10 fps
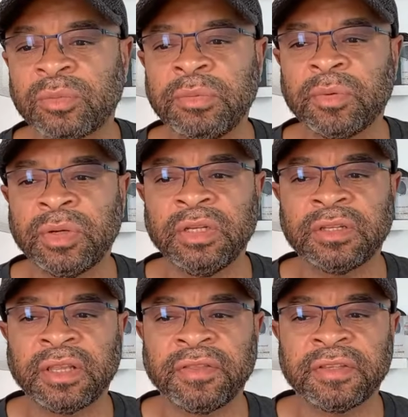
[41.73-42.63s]
remember we
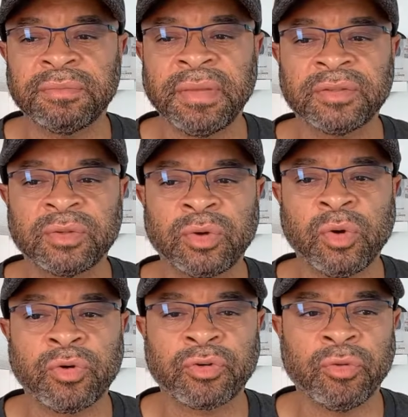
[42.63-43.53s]
looked at this
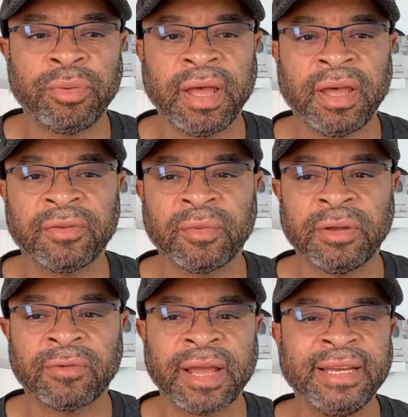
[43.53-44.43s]
mesocortical pathway
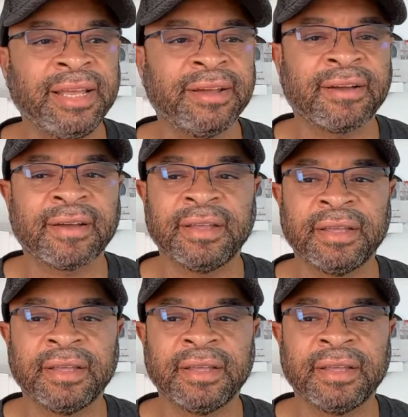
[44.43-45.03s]
right here.